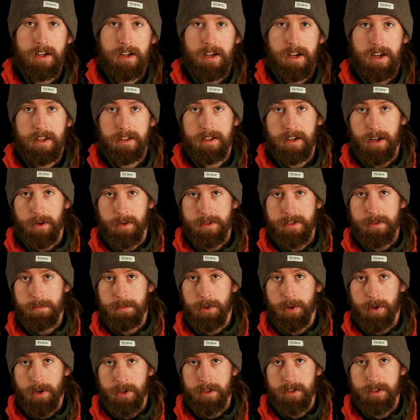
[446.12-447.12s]
and now it's
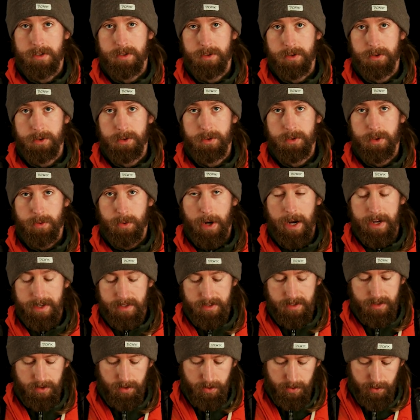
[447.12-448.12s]
important to do the
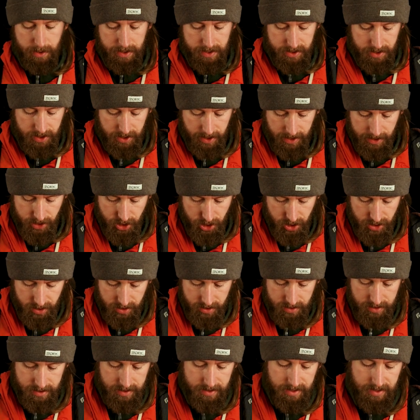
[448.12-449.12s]
right
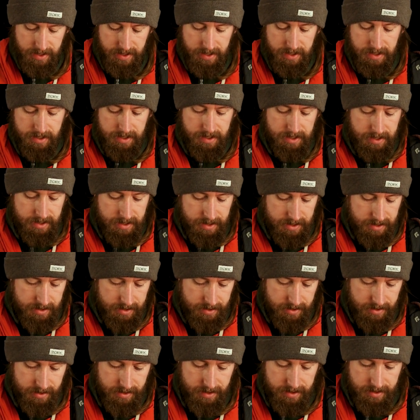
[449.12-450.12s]
orientation,
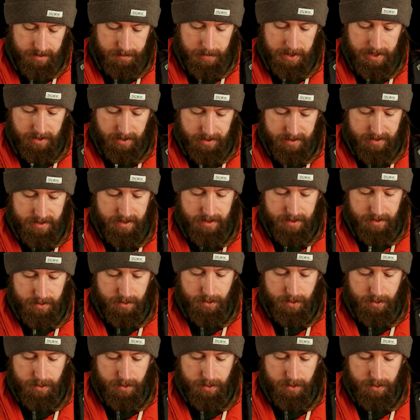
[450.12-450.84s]
because the